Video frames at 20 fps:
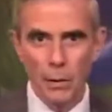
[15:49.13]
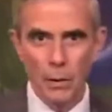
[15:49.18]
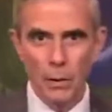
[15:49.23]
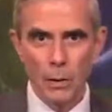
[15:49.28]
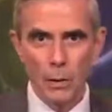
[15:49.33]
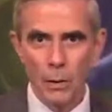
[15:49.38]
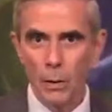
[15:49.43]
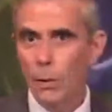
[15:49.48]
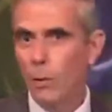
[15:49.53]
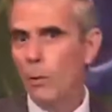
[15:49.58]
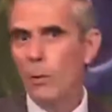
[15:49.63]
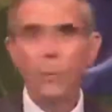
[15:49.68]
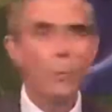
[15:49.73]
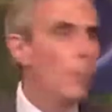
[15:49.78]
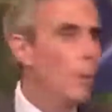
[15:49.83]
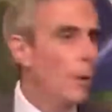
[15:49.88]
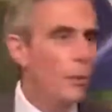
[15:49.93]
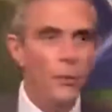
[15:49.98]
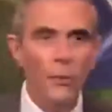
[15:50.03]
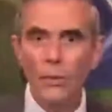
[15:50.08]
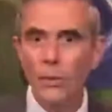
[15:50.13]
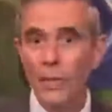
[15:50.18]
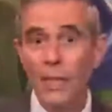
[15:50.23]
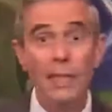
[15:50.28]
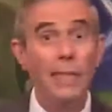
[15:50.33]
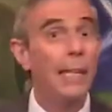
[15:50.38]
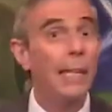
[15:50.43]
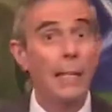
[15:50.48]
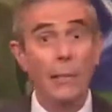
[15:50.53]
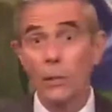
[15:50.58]
You know, Moses didn't
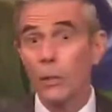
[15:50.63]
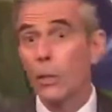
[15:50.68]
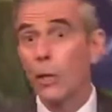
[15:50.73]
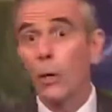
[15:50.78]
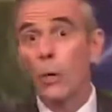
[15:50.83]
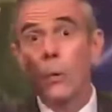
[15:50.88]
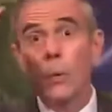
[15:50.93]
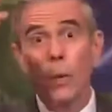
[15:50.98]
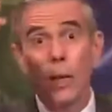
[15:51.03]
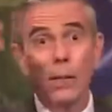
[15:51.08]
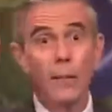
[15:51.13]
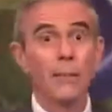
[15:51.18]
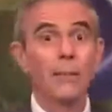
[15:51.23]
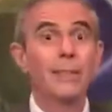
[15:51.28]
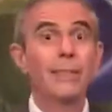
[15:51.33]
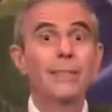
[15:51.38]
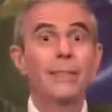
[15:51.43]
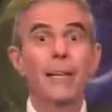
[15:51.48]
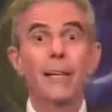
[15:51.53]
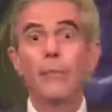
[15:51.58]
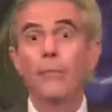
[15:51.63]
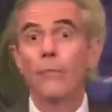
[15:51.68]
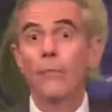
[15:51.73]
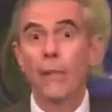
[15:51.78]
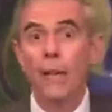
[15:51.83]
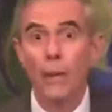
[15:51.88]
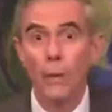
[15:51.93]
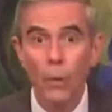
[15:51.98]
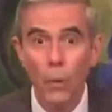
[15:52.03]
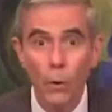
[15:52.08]
get to go once and say,
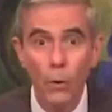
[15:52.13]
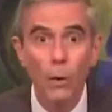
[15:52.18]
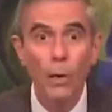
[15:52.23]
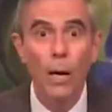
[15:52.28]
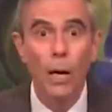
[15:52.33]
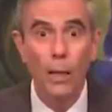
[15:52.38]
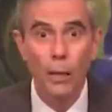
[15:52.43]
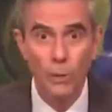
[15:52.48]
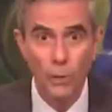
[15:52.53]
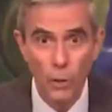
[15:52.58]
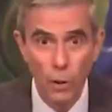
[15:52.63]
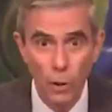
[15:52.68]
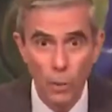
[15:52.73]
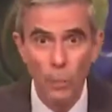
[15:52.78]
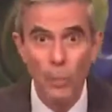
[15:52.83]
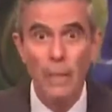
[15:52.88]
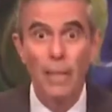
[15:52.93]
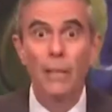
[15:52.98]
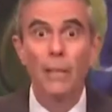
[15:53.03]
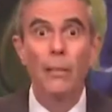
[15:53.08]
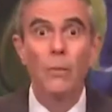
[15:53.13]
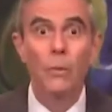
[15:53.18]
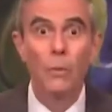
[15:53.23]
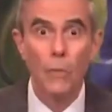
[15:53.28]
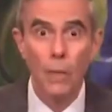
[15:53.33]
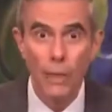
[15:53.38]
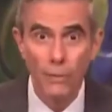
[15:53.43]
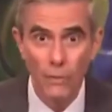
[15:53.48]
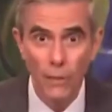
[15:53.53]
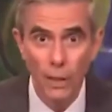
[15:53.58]
Pharaoh, God told me you
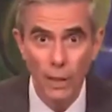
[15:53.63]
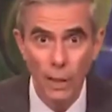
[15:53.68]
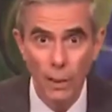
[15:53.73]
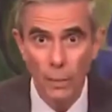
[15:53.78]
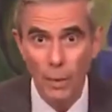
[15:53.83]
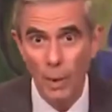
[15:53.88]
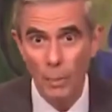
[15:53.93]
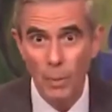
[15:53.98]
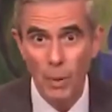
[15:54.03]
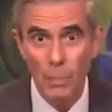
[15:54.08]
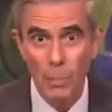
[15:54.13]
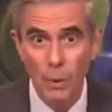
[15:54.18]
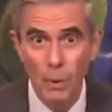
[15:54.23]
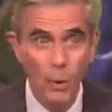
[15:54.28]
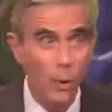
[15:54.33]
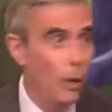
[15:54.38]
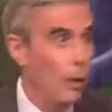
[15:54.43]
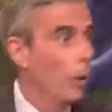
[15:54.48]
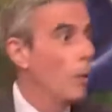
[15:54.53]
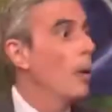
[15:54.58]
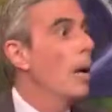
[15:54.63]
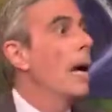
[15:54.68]
have to let my people go.